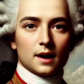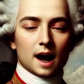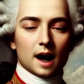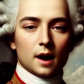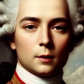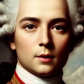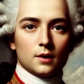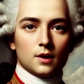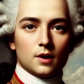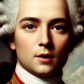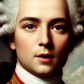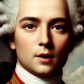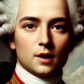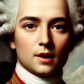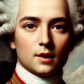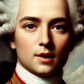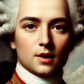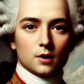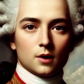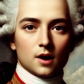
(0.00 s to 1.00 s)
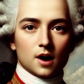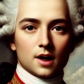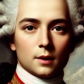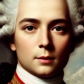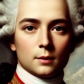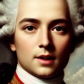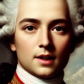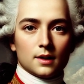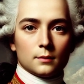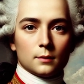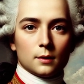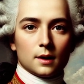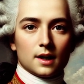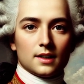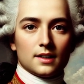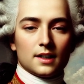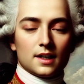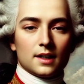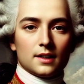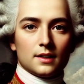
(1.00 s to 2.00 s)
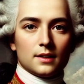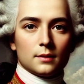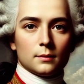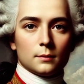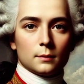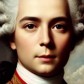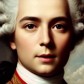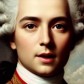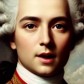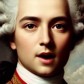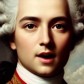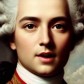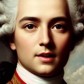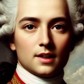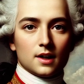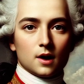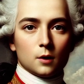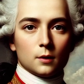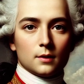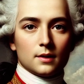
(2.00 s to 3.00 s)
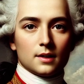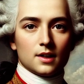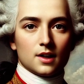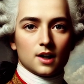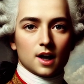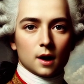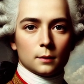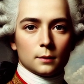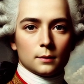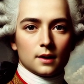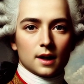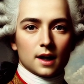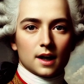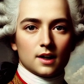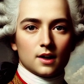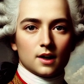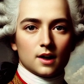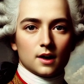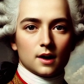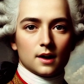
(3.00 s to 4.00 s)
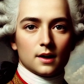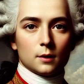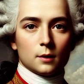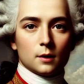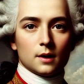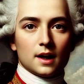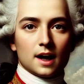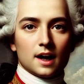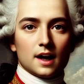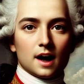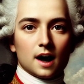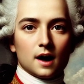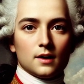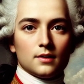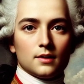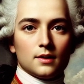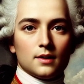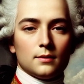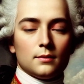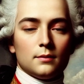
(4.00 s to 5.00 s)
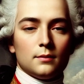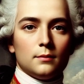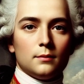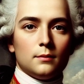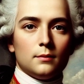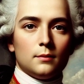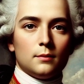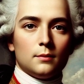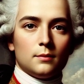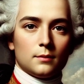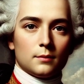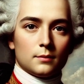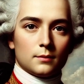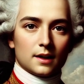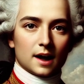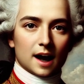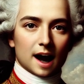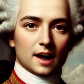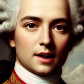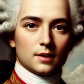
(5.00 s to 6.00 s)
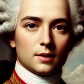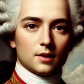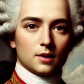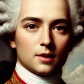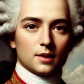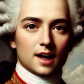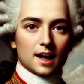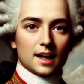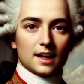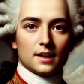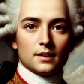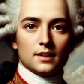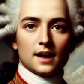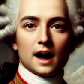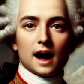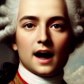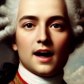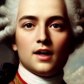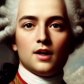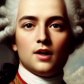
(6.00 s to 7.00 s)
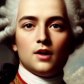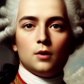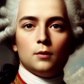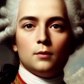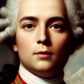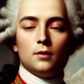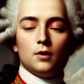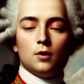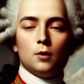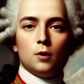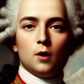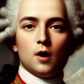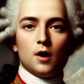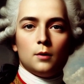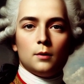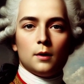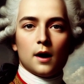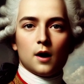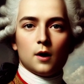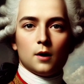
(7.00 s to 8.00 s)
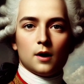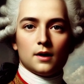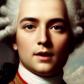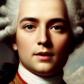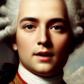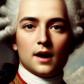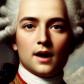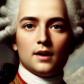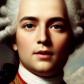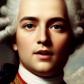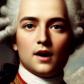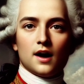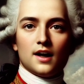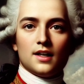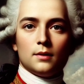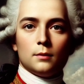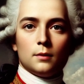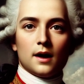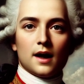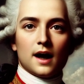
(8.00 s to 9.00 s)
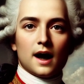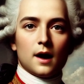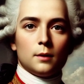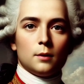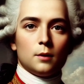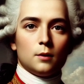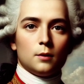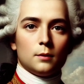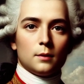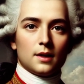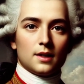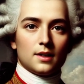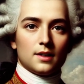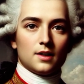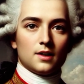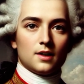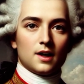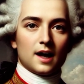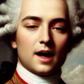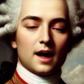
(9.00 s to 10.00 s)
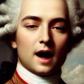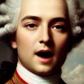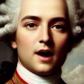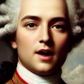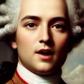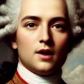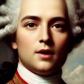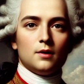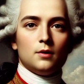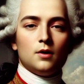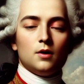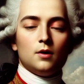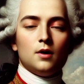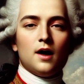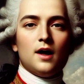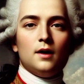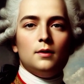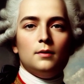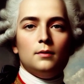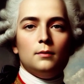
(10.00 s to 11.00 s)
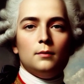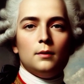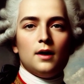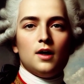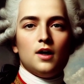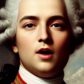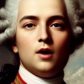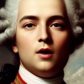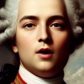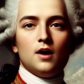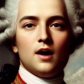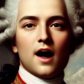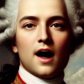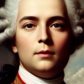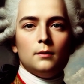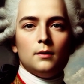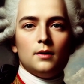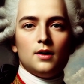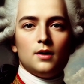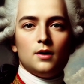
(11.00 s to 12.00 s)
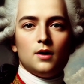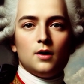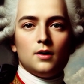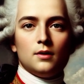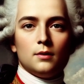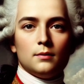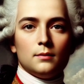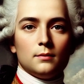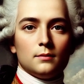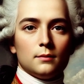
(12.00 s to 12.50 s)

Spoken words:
I was too young to grasp its complexities, but the consequences shaped the nation I would later govern. At 13, I assumed full royal power, advised by capable ministers like Cardinal Fleury, my tutor and mentor.